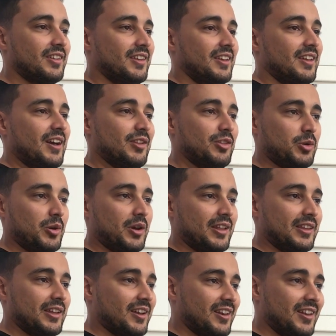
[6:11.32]
Until I had the
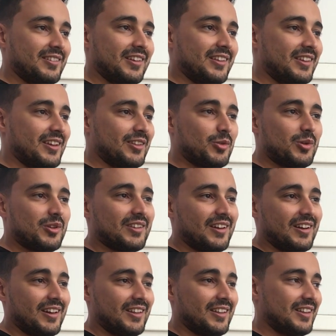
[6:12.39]
crazy idea to
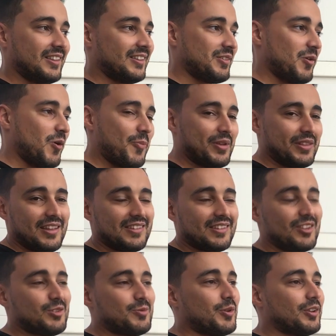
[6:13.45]
resign and open the
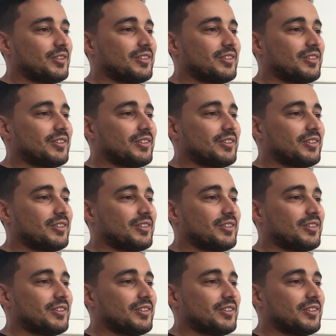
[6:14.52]
Acai Spot.